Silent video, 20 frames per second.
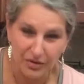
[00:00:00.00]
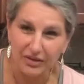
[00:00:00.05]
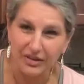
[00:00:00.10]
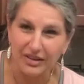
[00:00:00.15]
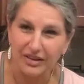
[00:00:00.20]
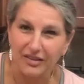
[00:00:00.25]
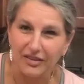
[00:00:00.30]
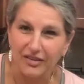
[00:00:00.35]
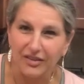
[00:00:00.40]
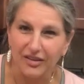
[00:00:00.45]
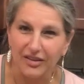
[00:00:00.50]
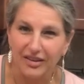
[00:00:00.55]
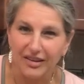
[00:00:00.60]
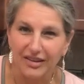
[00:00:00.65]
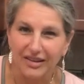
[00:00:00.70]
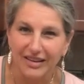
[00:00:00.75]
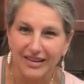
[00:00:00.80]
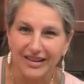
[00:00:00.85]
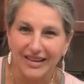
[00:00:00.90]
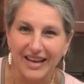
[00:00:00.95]
little
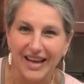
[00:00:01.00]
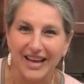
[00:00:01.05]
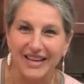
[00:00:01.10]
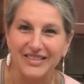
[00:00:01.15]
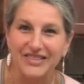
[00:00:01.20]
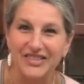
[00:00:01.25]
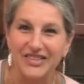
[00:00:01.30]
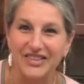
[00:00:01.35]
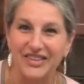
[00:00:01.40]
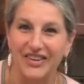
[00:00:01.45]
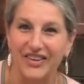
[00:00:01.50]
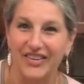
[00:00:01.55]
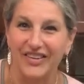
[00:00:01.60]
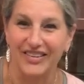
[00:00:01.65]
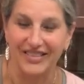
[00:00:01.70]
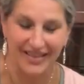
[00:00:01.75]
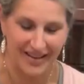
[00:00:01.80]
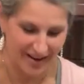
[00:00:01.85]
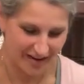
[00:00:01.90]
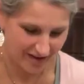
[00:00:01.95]
engineering
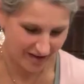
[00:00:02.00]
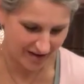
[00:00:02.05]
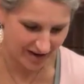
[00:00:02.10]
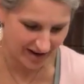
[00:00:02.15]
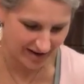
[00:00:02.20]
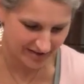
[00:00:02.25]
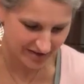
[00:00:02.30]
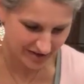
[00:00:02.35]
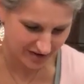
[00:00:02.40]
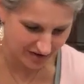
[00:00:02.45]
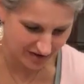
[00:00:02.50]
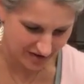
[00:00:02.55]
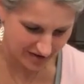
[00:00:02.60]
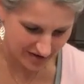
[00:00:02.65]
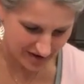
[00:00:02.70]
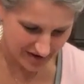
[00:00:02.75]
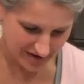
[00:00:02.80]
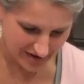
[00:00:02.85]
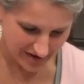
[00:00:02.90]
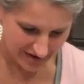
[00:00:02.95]
there on
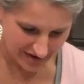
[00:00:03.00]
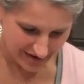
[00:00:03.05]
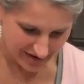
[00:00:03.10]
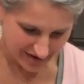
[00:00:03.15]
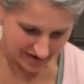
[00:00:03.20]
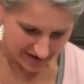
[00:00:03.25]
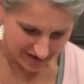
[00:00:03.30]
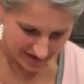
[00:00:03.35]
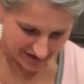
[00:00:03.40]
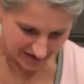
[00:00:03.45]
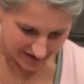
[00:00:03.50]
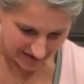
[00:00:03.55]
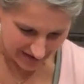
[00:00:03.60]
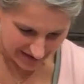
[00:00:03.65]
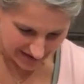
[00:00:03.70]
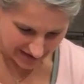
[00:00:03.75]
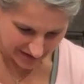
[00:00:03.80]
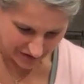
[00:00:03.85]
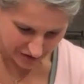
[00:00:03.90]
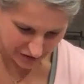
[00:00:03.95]

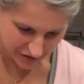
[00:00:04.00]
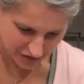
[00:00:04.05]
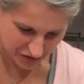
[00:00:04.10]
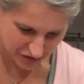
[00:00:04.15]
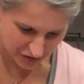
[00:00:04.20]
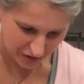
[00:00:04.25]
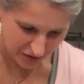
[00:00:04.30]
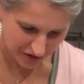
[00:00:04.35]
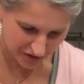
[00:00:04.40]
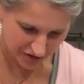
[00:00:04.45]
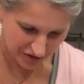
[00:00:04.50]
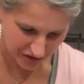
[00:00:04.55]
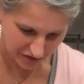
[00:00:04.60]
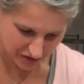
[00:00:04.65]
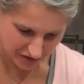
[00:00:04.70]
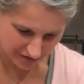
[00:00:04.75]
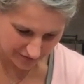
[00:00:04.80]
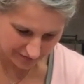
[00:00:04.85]
your structure.